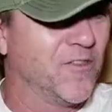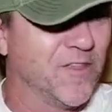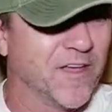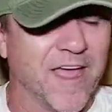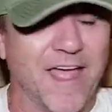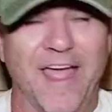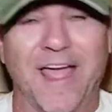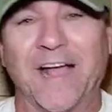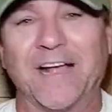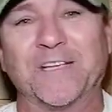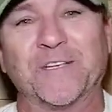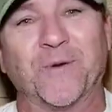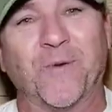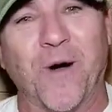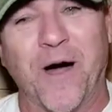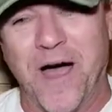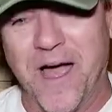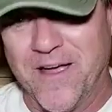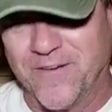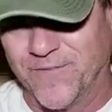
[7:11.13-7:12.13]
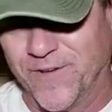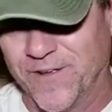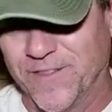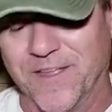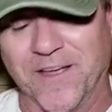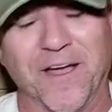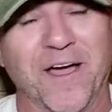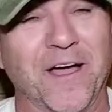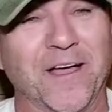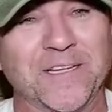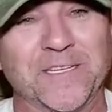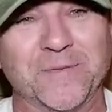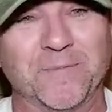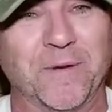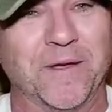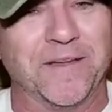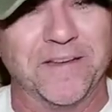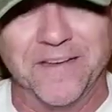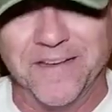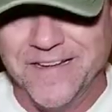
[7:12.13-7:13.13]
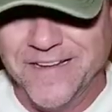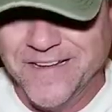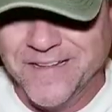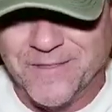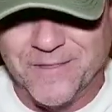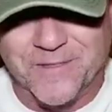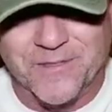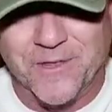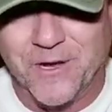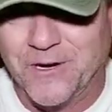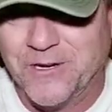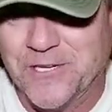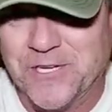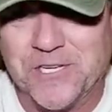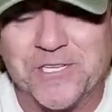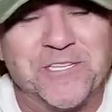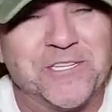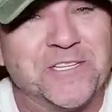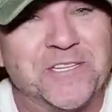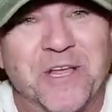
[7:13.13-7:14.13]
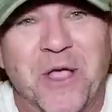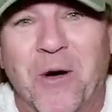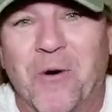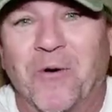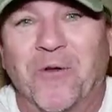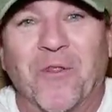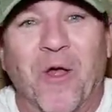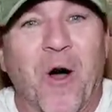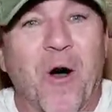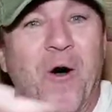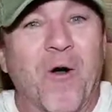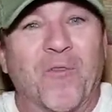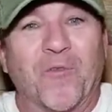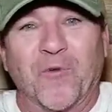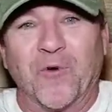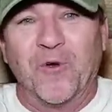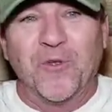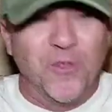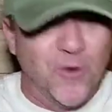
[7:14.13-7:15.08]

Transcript: the ex-wife, and the husband, they're just going all through